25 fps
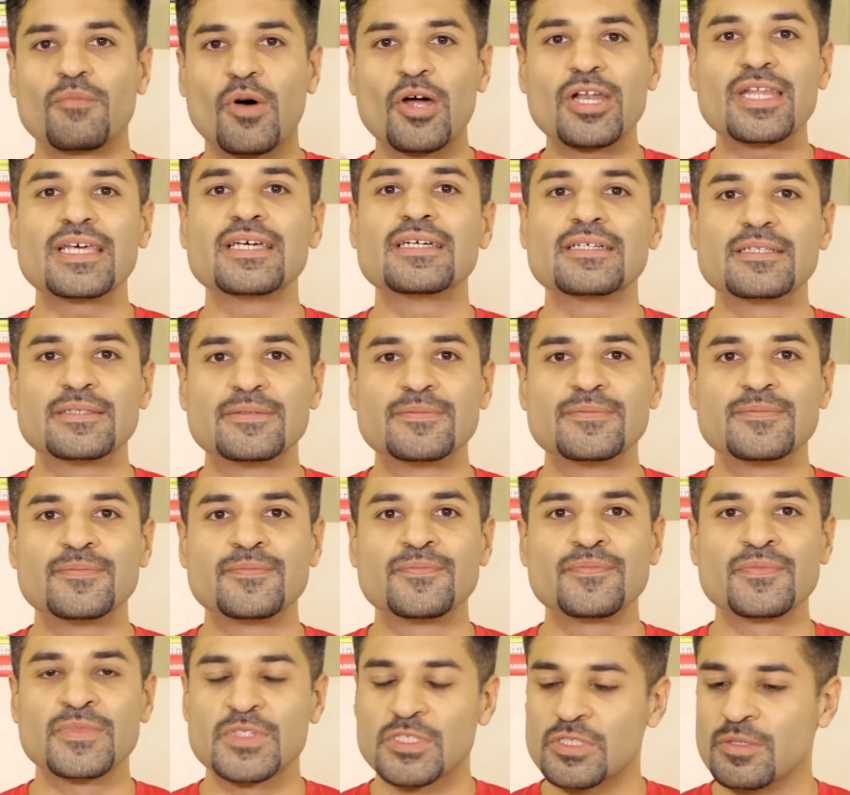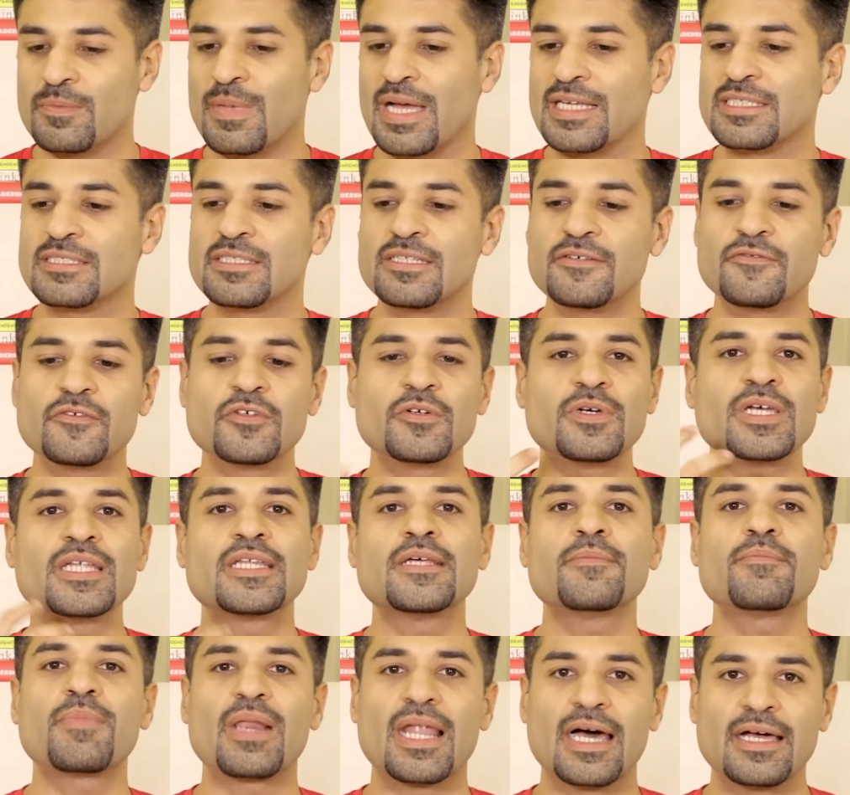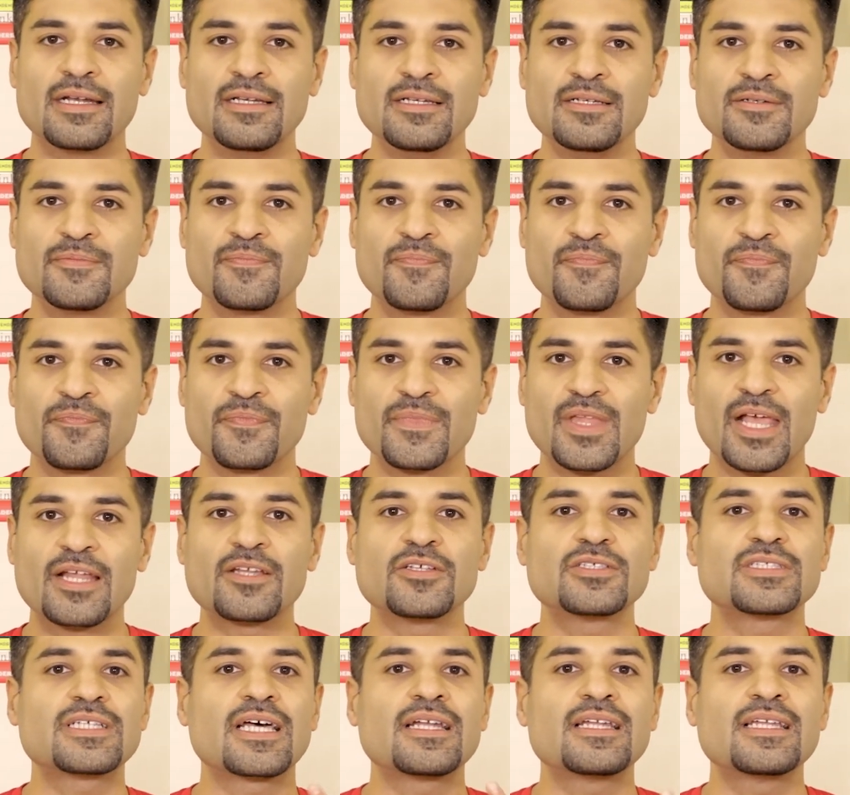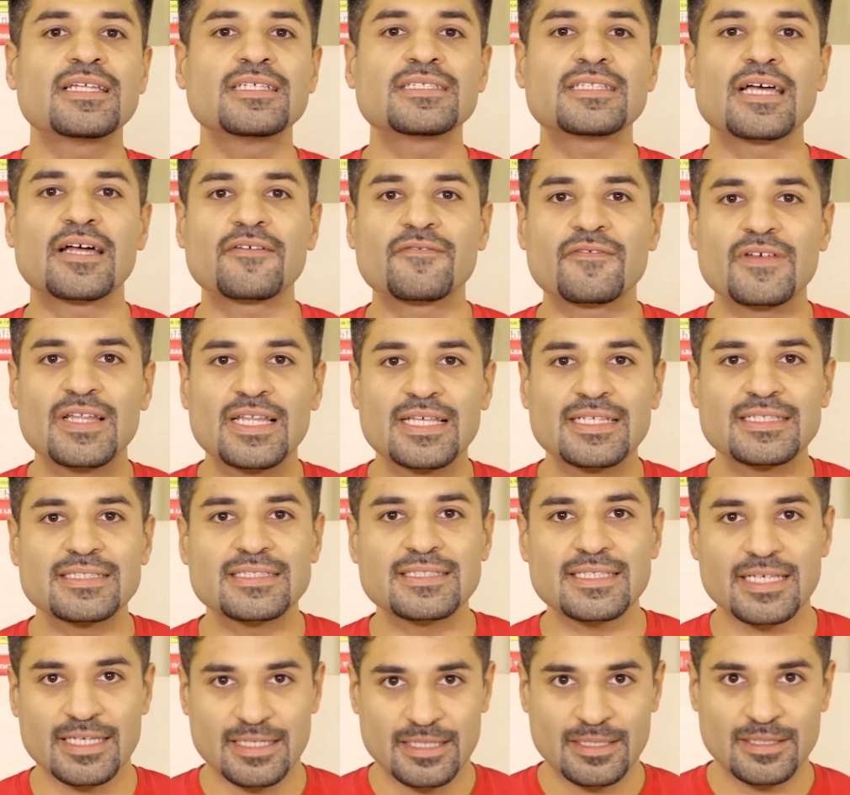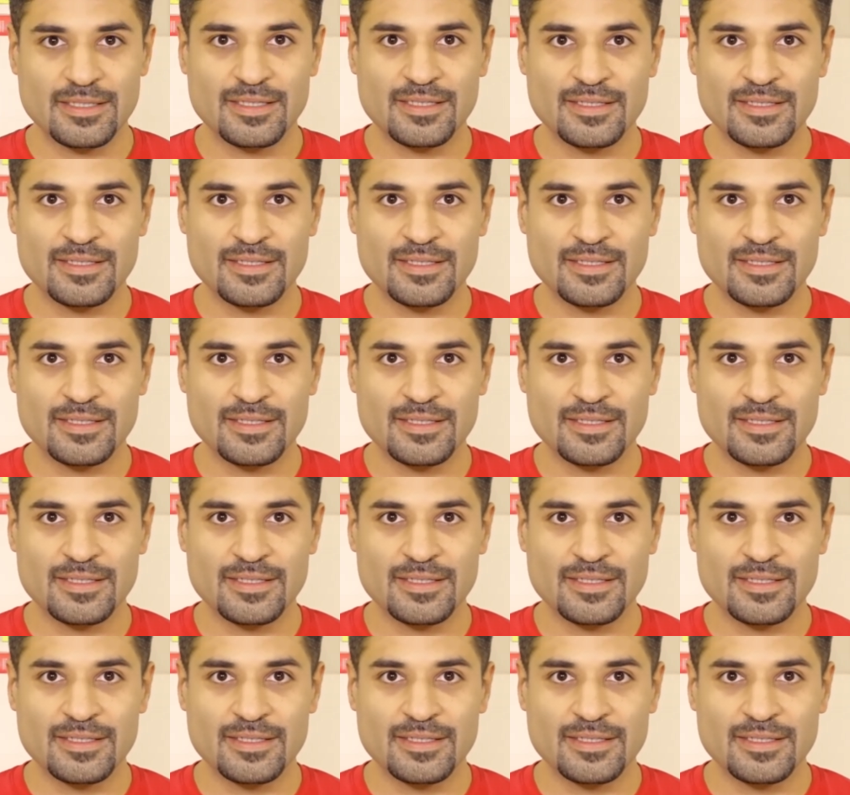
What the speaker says: body. So imagine if you eat a plant and you suddenly start feeling sick.